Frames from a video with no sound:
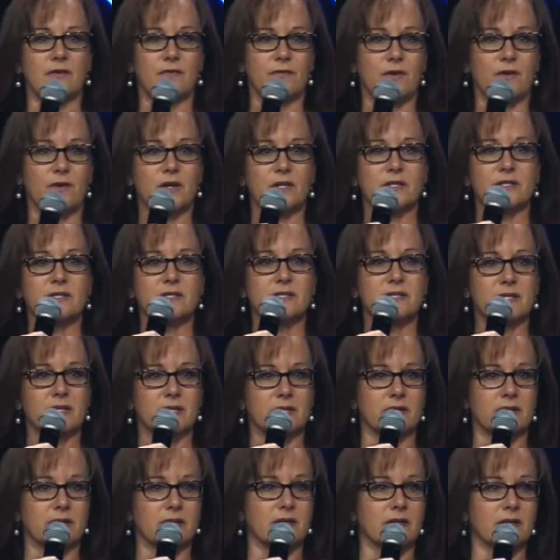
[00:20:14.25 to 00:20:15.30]
our
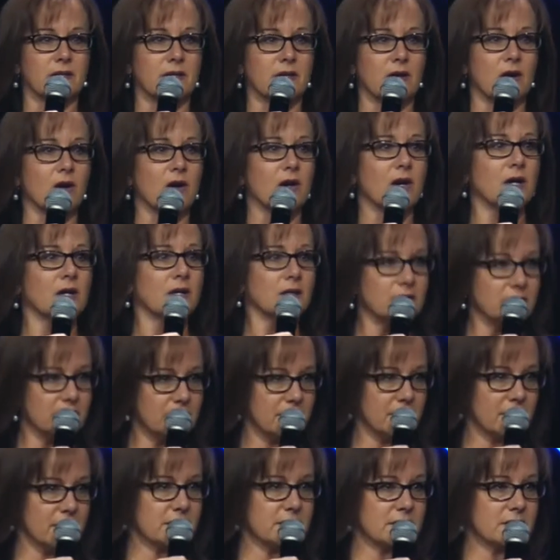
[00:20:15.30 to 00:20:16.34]
sin, our
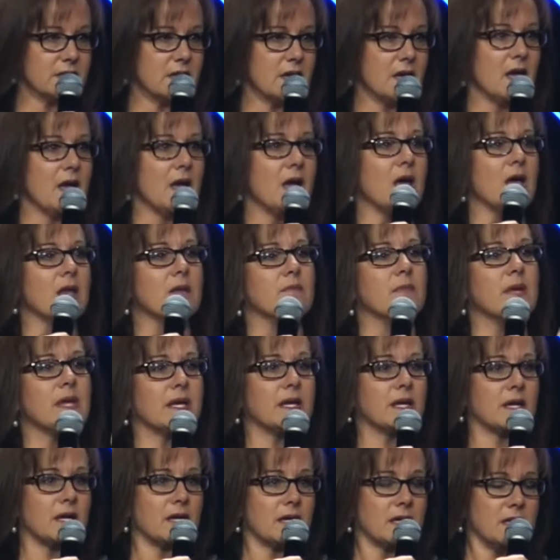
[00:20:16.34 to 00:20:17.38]
ugliness, and
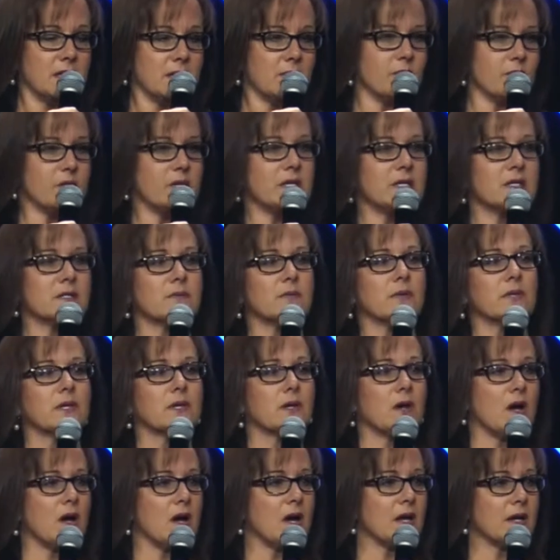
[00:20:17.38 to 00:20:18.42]
keep peace with
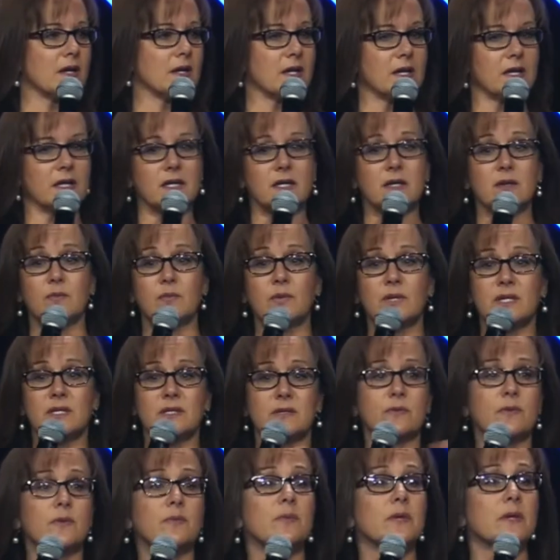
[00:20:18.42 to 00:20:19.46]
God and keep peace
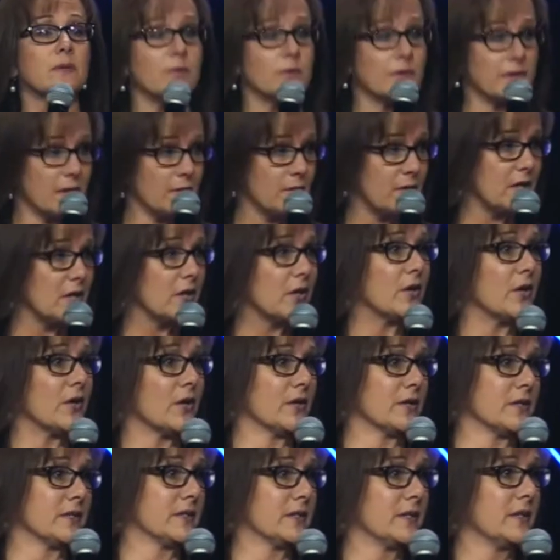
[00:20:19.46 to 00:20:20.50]
with people that we
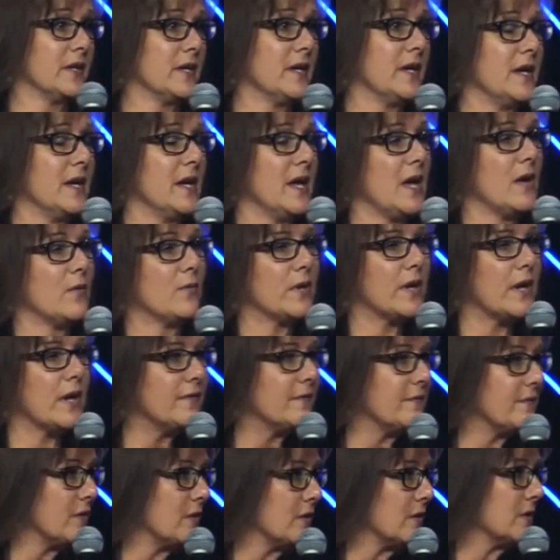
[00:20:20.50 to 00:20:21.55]
hurt. And
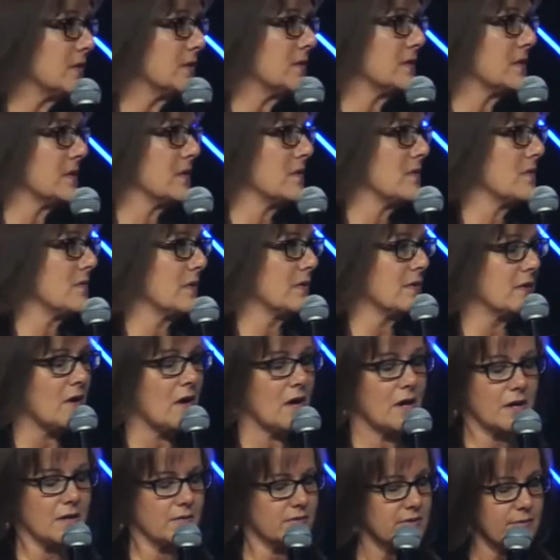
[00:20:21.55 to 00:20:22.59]

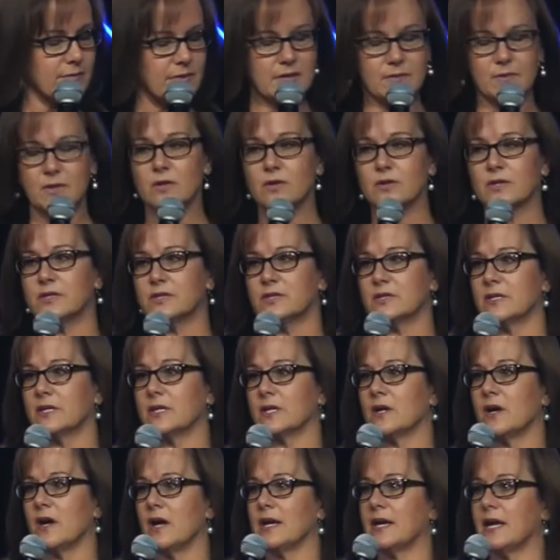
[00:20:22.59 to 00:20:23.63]
I was a baby Christian and
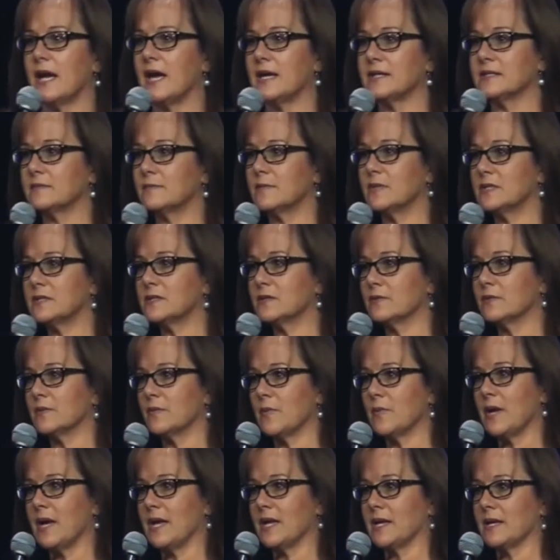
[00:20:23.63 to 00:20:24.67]
God asked me to
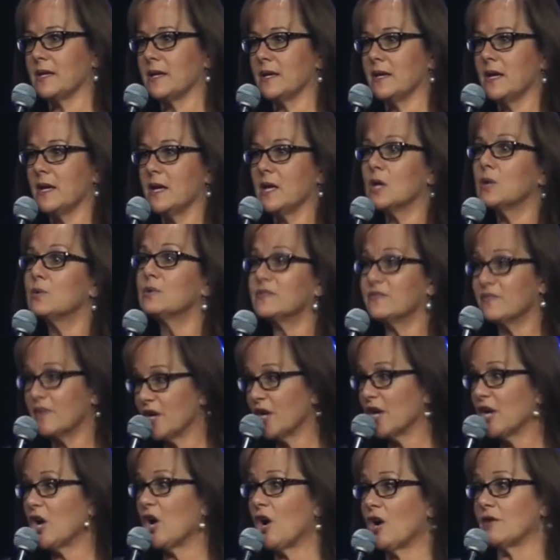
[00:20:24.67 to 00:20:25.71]
repent, it was
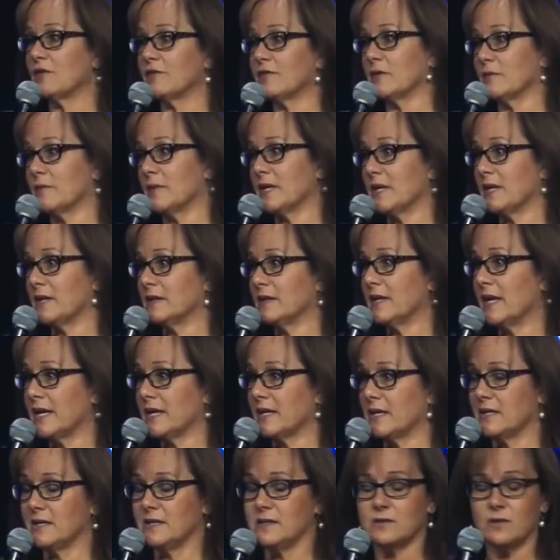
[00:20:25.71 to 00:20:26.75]
very hard for me. Like,
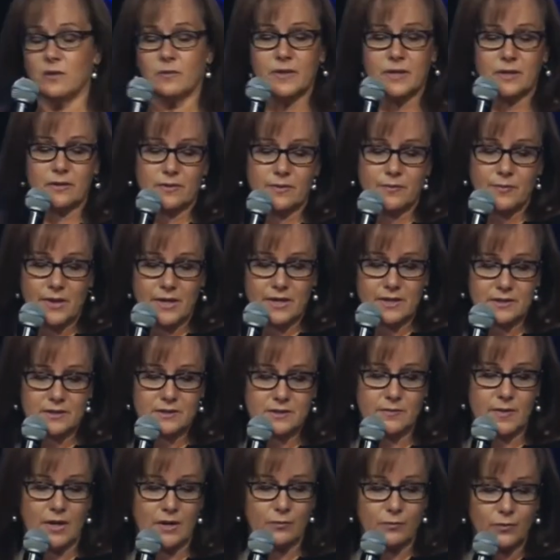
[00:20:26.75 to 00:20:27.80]
he told me to repent
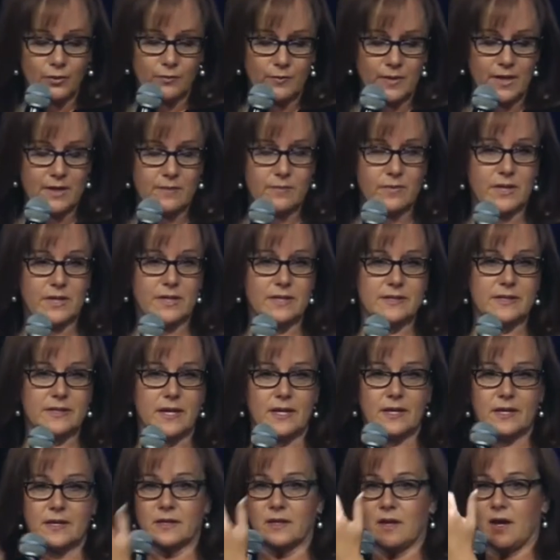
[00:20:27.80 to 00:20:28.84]
to my roommate because I
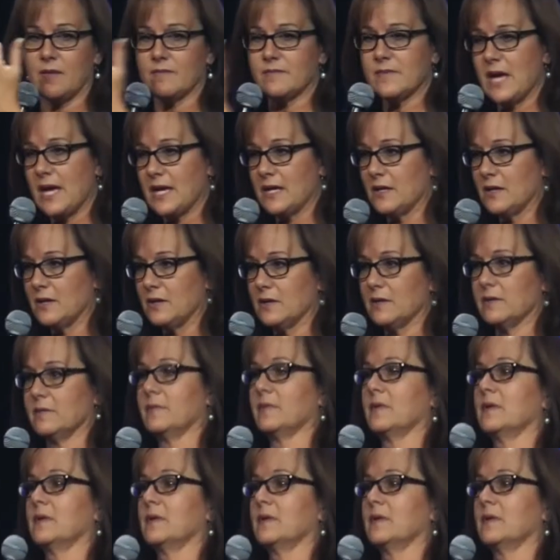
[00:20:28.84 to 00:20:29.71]
had got mad at her